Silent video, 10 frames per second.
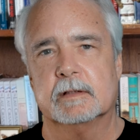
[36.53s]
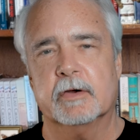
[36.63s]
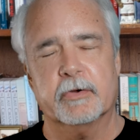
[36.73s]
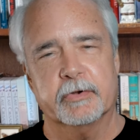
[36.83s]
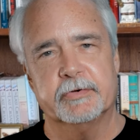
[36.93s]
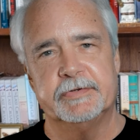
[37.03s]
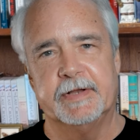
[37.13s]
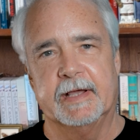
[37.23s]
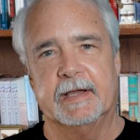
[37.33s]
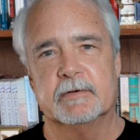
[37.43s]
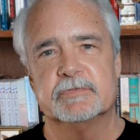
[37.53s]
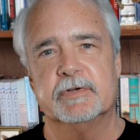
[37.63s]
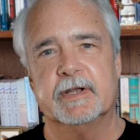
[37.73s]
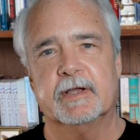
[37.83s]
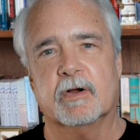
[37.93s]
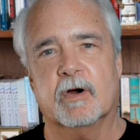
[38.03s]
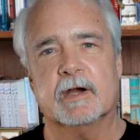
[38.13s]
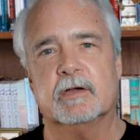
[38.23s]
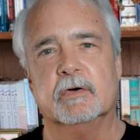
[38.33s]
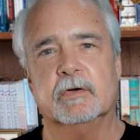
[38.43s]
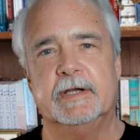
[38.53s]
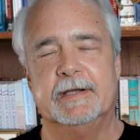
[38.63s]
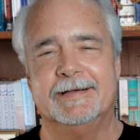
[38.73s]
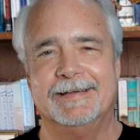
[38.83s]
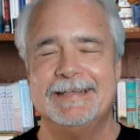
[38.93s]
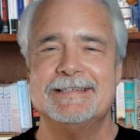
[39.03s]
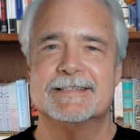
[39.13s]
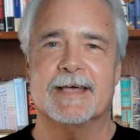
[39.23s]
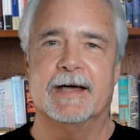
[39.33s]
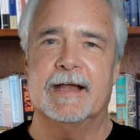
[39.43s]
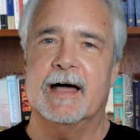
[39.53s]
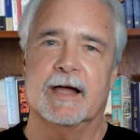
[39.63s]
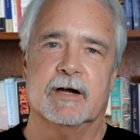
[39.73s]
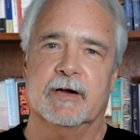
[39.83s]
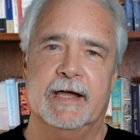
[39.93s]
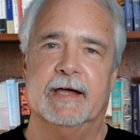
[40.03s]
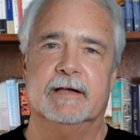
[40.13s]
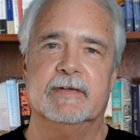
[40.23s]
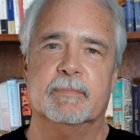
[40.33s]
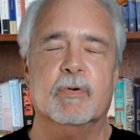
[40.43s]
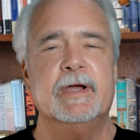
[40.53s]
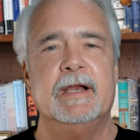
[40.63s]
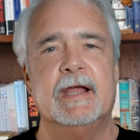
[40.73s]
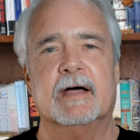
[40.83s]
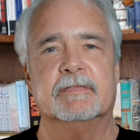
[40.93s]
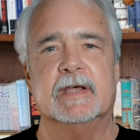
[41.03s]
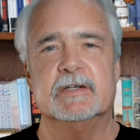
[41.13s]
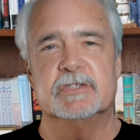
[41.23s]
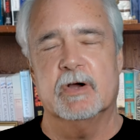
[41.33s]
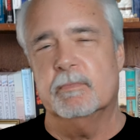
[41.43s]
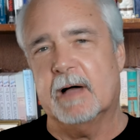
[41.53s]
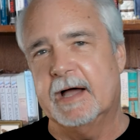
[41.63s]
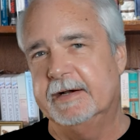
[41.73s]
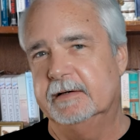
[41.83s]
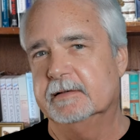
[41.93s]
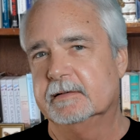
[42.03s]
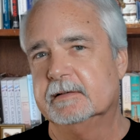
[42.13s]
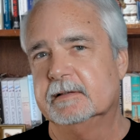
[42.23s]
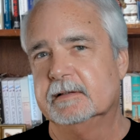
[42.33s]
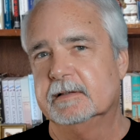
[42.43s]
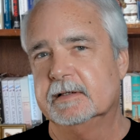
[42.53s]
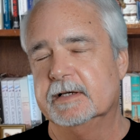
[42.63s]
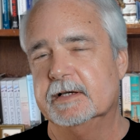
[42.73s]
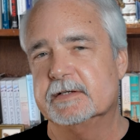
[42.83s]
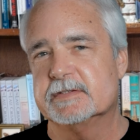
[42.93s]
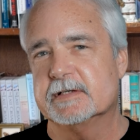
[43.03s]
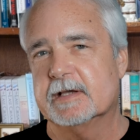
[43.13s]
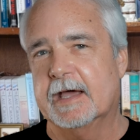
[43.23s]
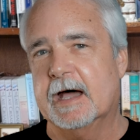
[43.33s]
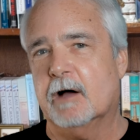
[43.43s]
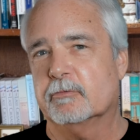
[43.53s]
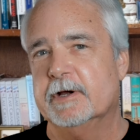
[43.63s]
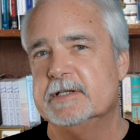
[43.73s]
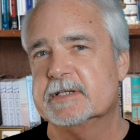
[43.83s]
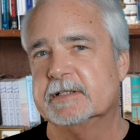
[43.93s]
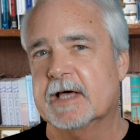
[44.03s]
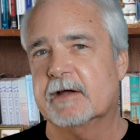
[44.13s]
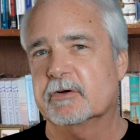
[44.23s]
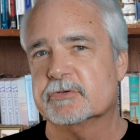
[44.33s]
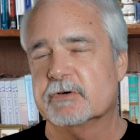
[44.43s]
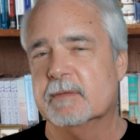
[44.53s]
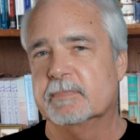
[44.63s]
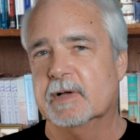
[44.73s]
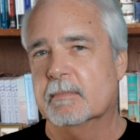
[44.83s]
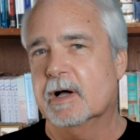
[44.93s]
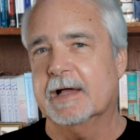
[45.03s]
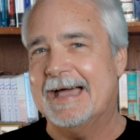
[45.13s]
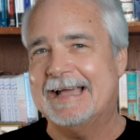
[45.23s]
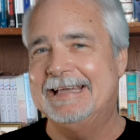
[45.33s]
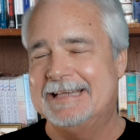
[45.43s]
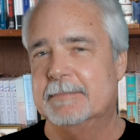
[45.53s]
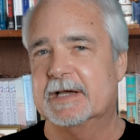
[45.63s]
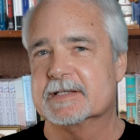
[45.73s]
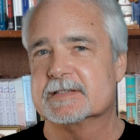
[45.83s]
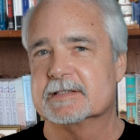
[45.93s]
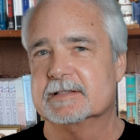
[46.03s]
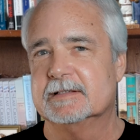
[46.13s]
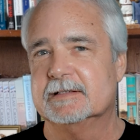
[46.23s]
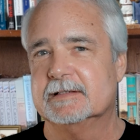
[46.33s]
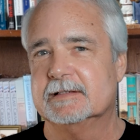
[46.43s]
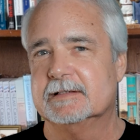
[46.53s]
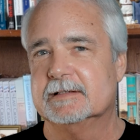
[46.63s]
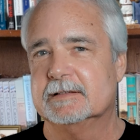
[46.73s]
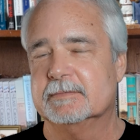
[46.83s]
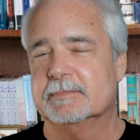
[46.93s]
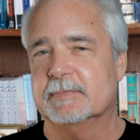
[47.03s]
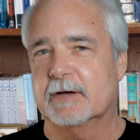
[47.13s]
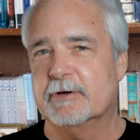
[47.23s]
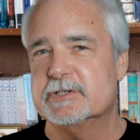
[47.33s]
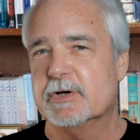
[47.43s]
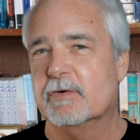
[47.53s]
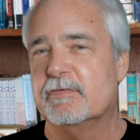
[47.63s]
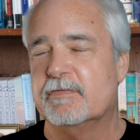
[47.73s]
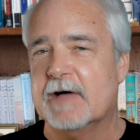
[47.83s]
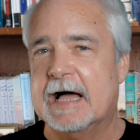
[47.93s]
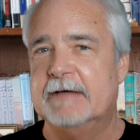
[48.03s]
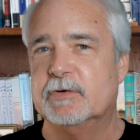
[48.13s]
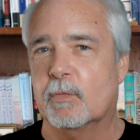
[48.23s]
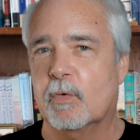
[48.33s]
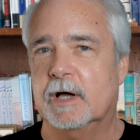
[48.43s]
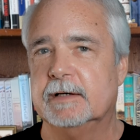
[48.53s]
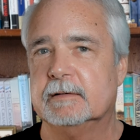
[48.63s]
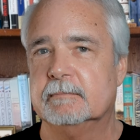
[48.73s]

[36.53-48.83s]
Earlier today, I was reading an article in Inside Higher Ed that pointed out that Joe Biden is outraising Donald Trump among academics by a ratio of 5-1.